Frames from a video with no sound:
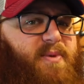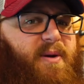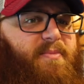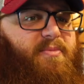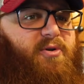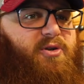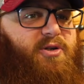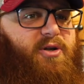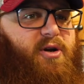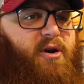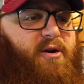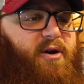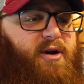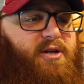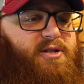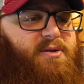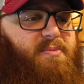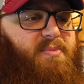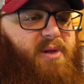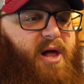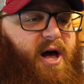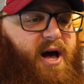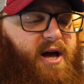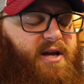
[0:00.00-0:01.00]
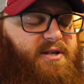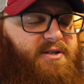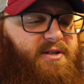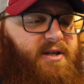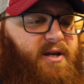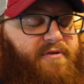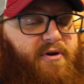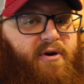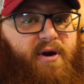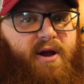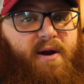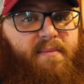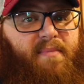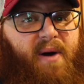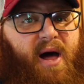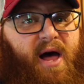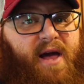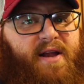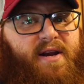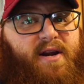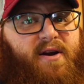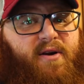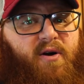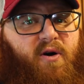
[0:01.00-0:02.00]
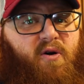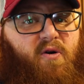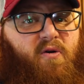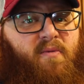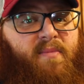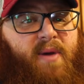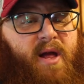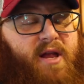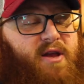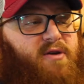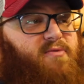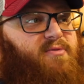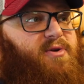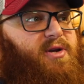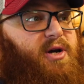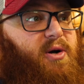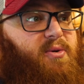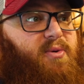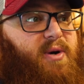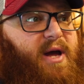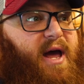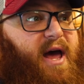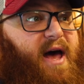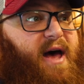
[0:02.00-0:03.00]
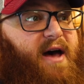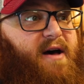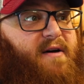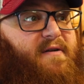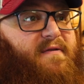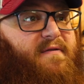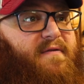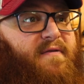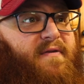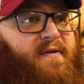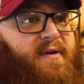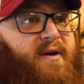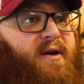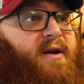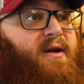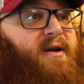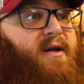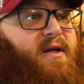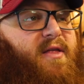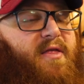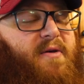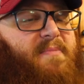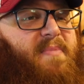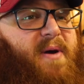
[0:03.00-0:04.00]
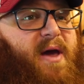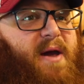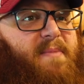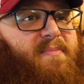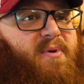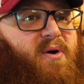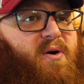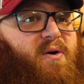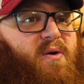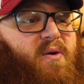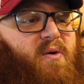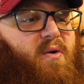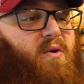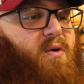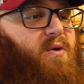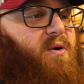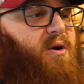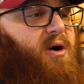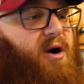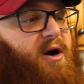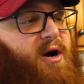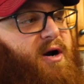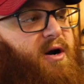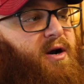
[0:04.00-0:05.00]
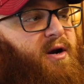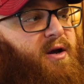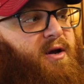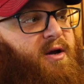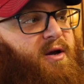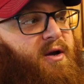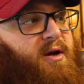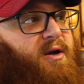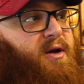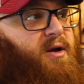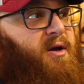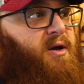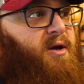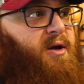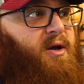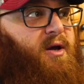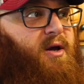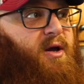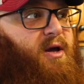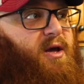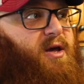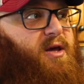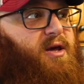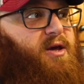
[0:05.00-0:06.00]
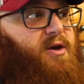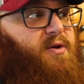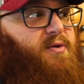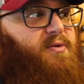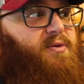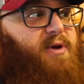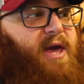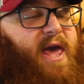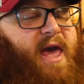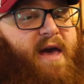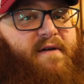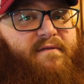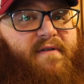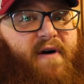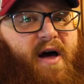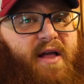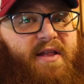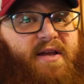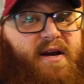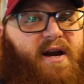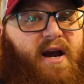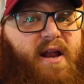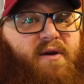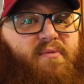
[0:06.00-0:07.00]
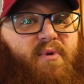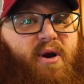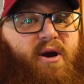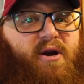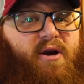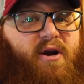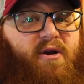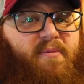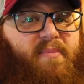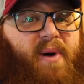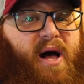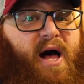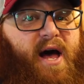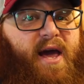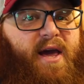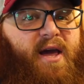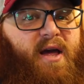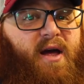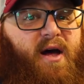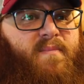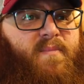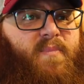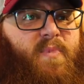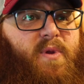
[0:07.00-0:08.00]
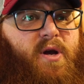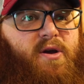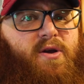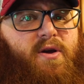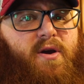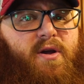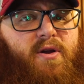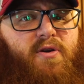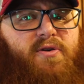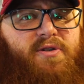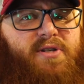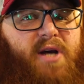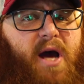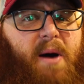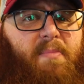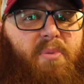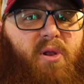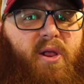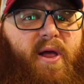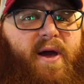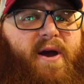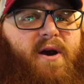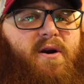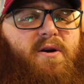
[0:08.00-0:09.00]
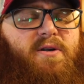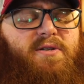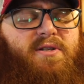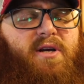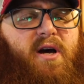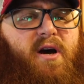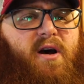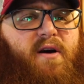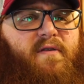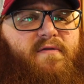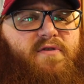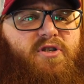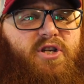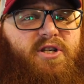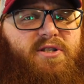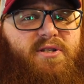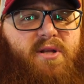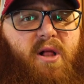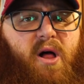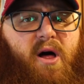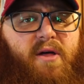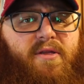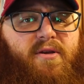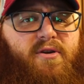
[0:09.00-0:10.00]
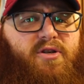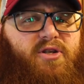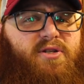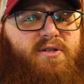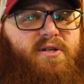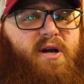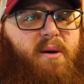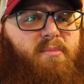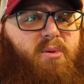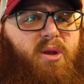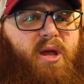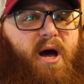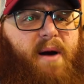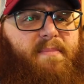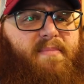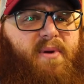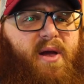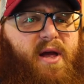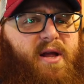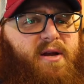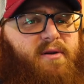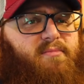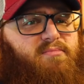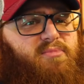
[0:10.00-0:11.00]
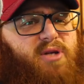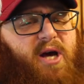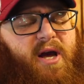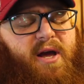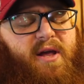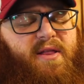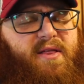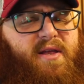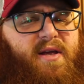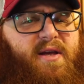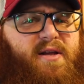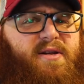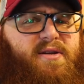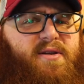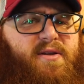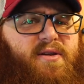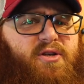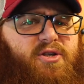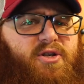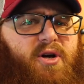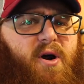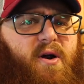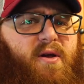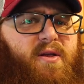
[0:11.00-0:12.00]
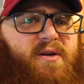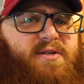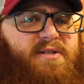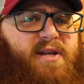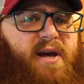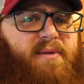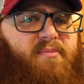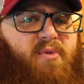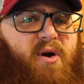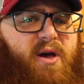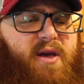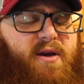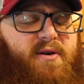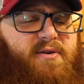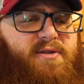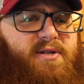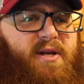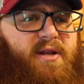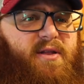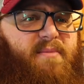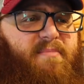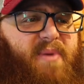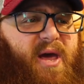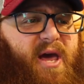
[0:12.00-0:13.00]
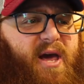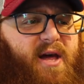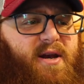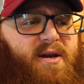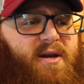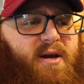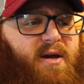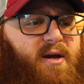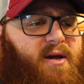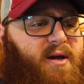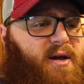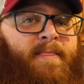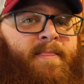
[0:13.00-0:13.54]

maple sugaring supplies. If you're in a bind at home and you don't have the paper or you can't find it anywhere nearby, you can use a couple layers of cheesecloth, just doubled up and tuck it into the jar the same way using the band.